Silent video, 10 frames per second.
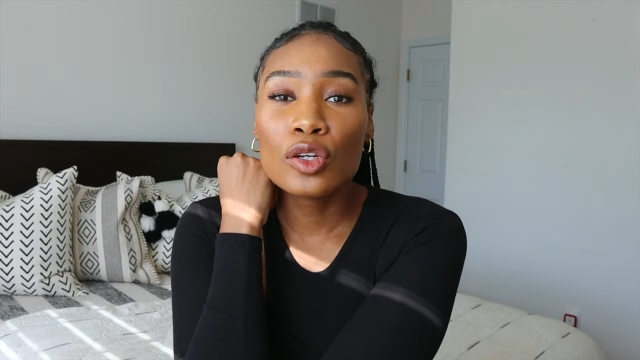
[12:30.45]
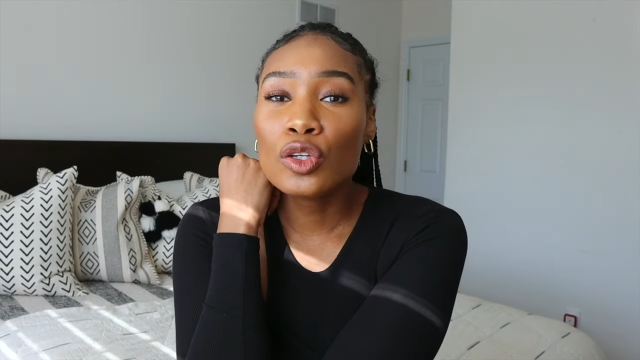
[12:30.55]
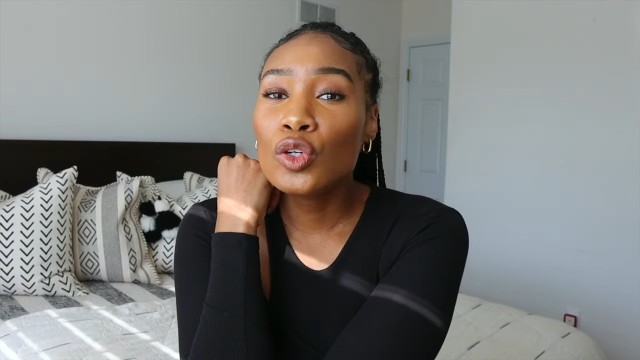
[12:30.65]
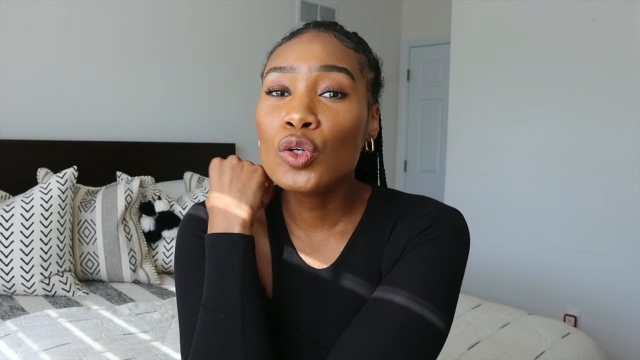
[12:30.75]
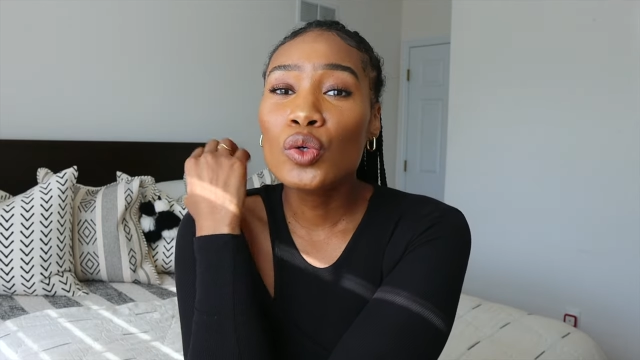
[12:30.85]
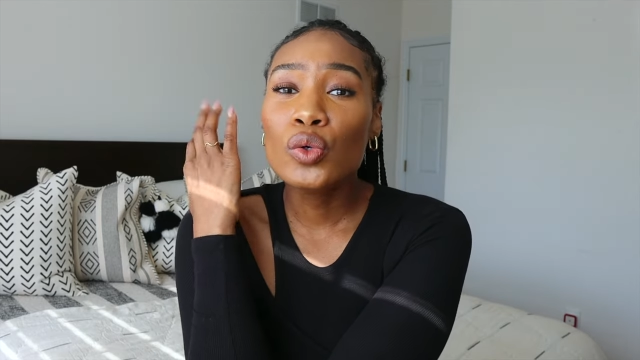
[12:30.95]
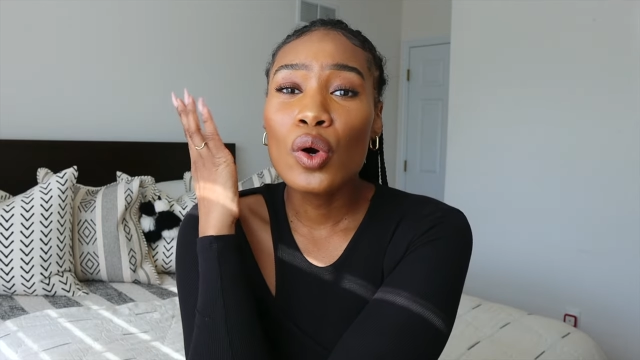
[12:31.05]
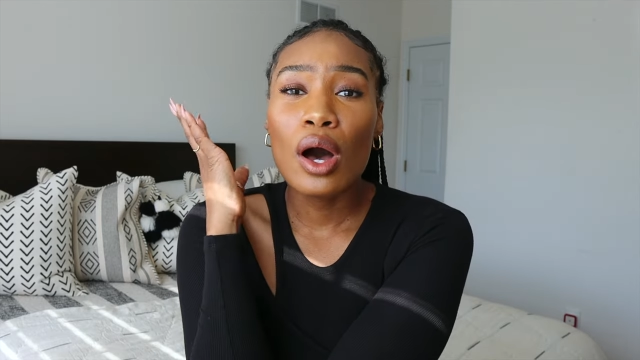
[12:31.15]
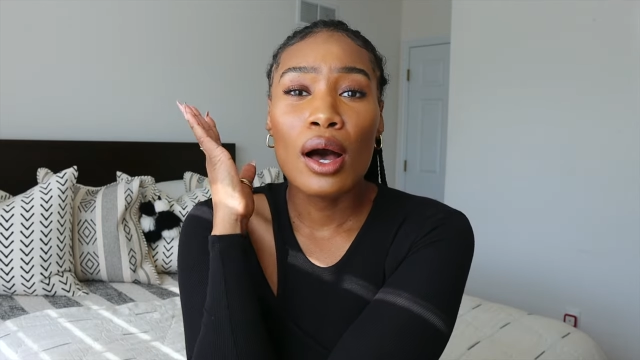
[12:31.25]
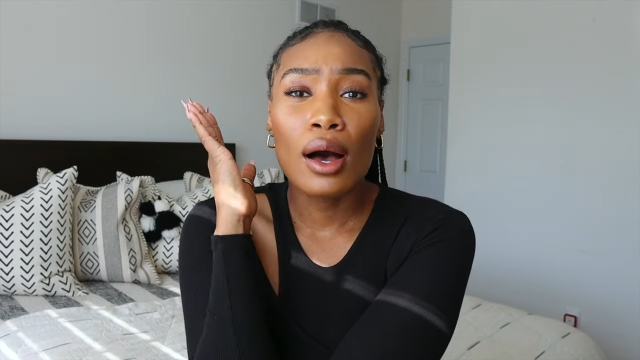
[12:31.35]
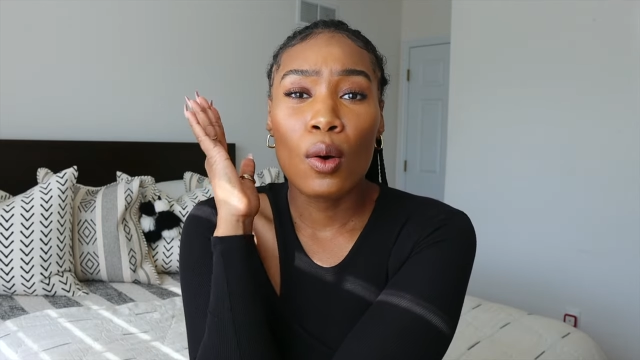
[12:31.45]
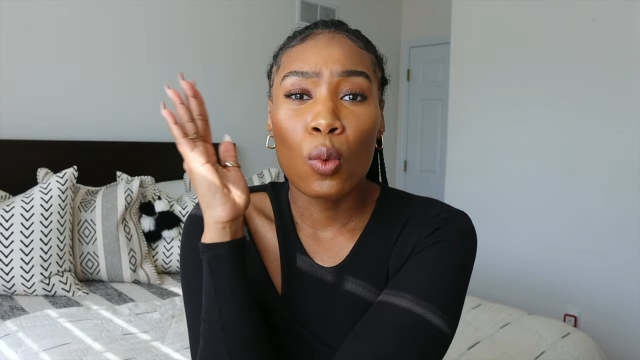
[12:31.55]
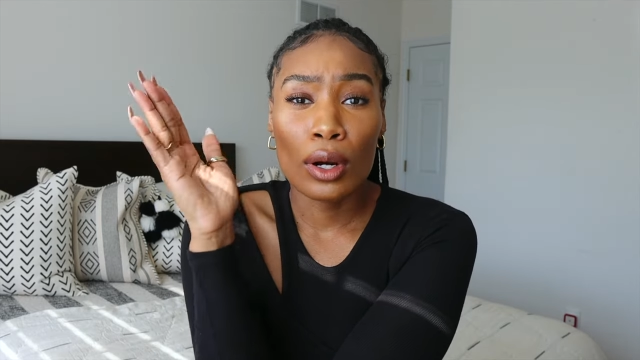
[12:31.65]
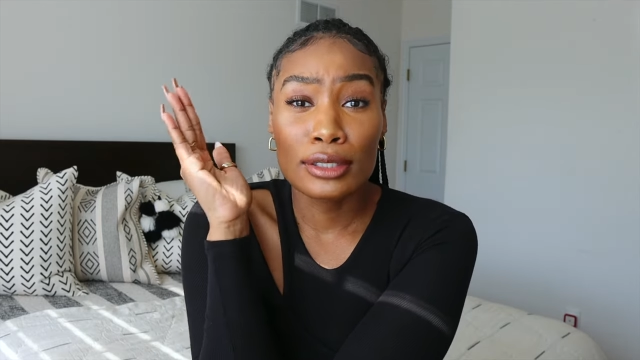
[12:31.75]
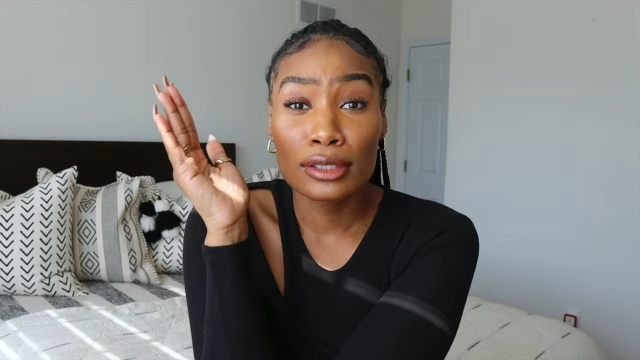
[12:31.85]
you
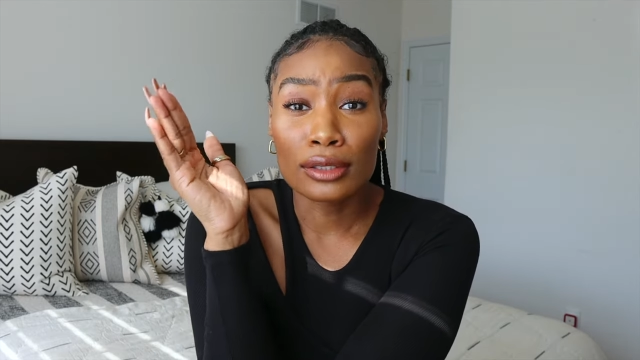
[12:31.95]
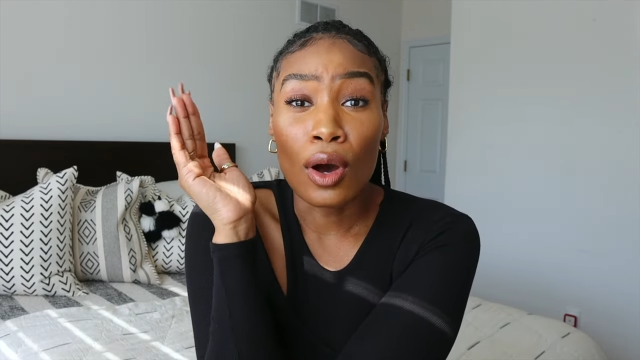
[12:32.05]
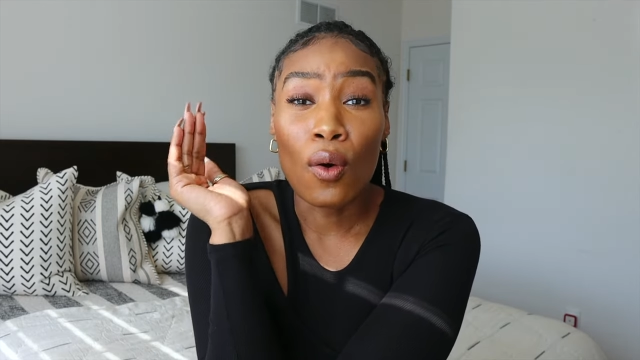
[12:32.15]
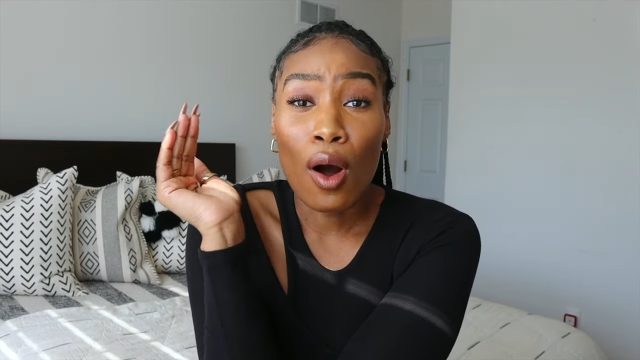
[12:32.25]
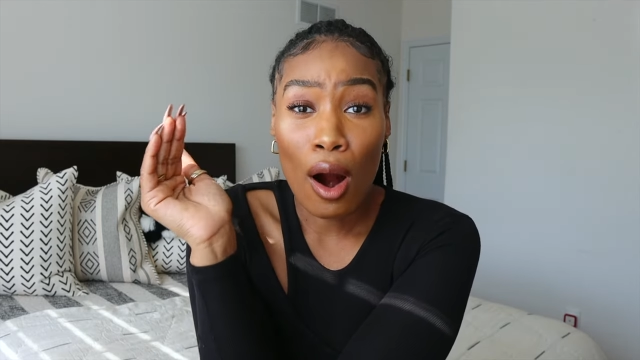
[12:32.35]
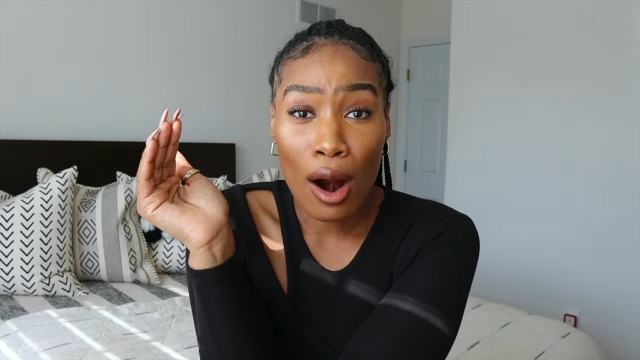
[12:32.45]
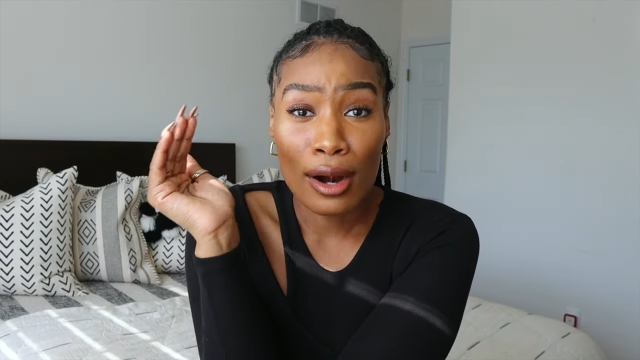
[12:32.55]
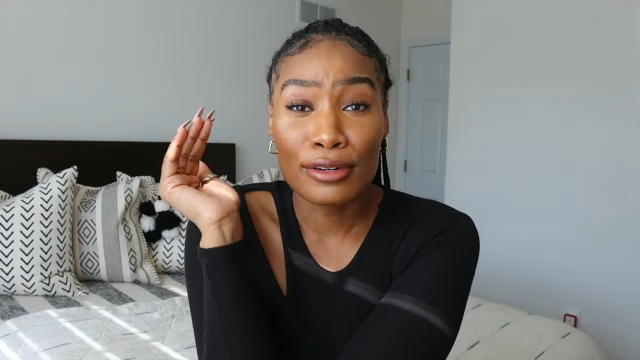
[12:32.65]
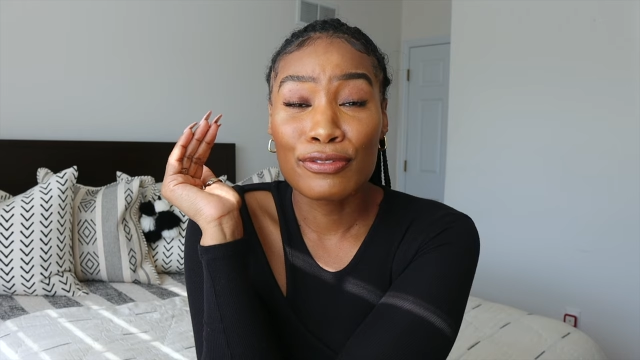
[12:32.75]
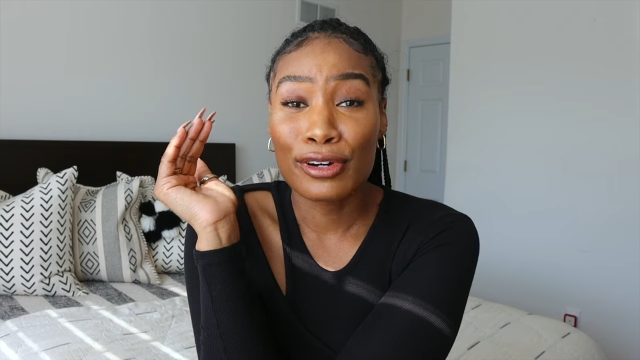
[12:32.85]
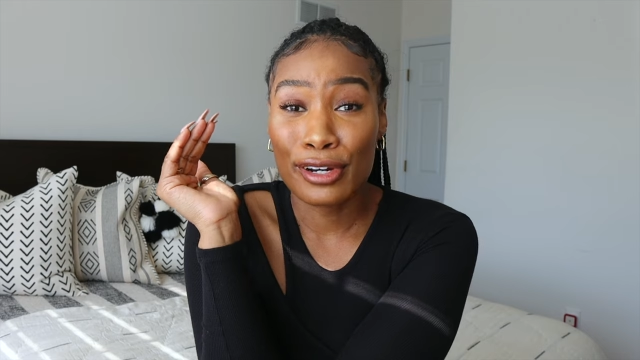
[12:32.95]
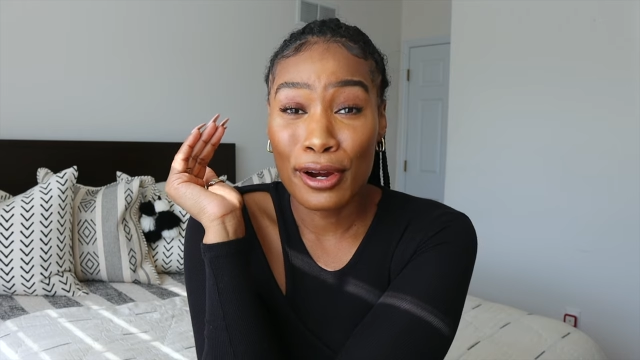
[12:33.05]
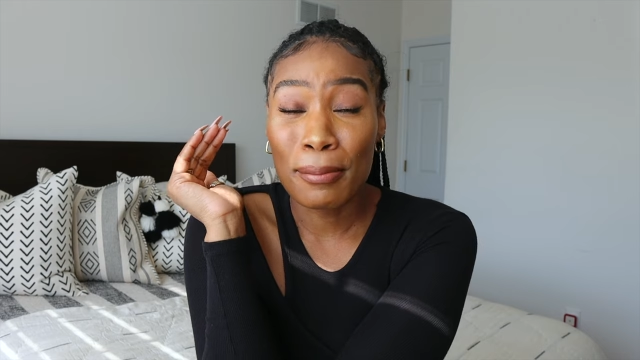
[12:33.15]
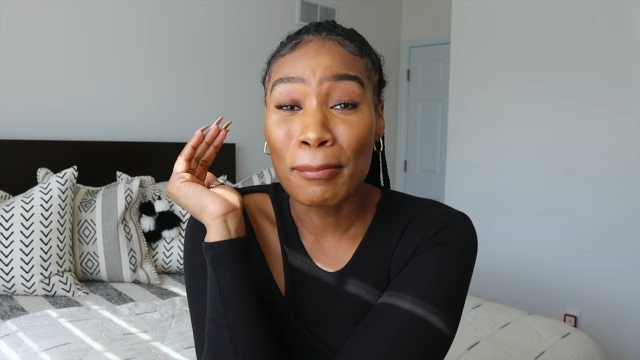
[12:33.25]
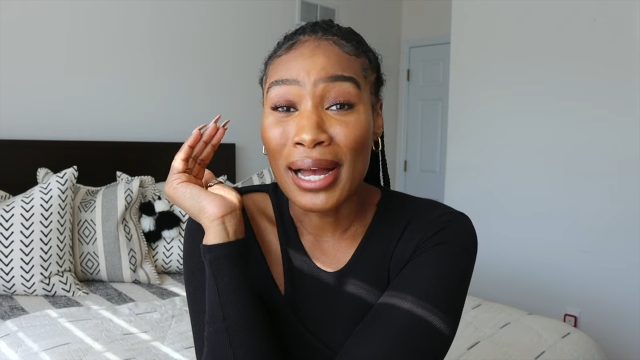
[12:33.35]
work so hard for
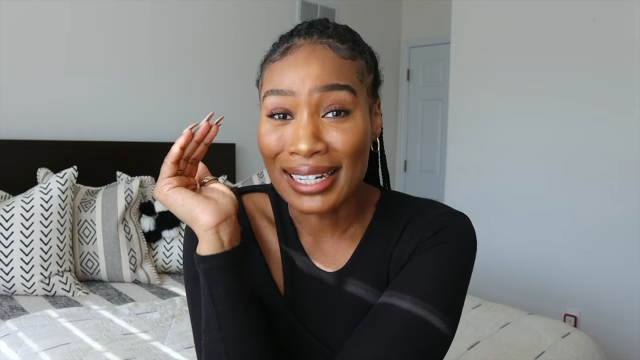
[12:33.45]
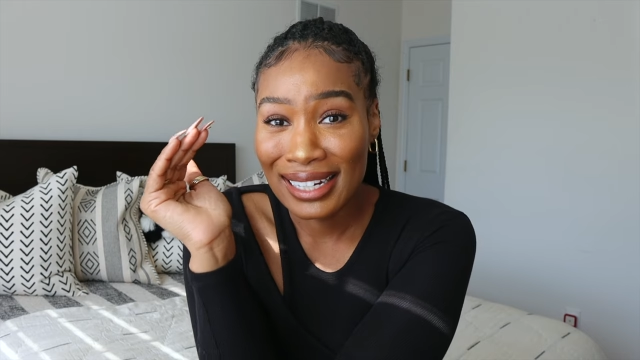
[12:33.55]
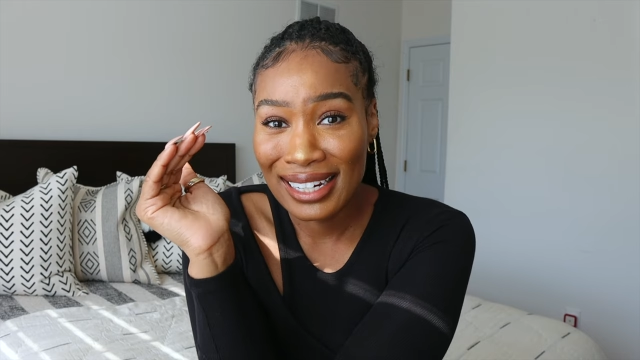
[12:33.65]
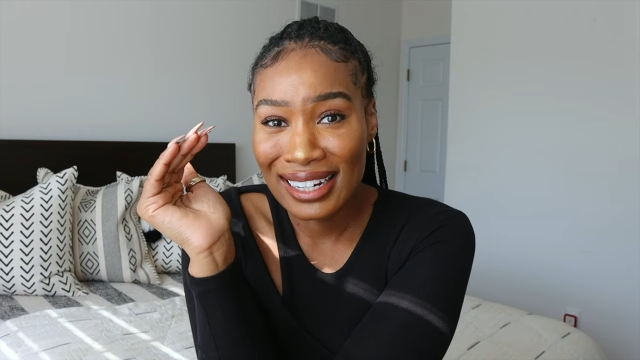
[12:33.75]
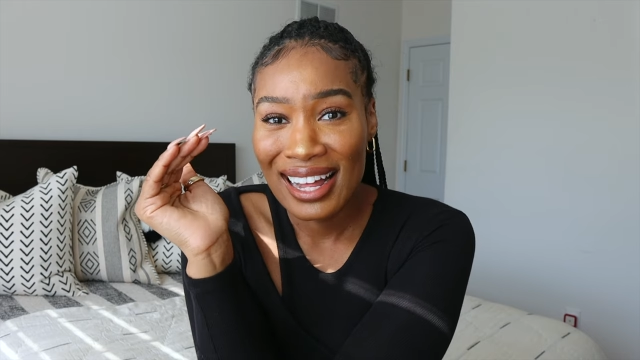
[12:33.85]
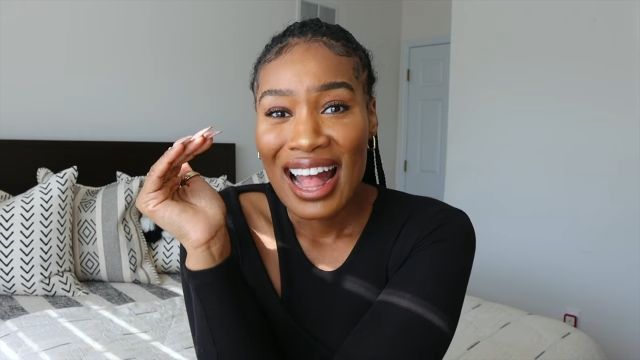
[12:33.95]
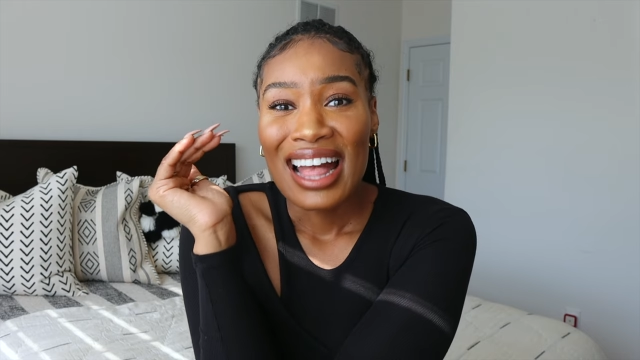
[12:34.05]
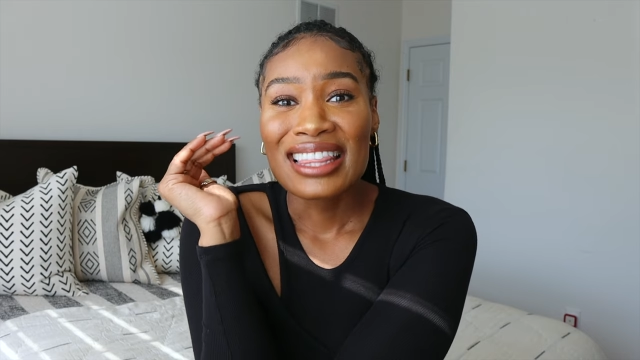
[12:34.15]
your money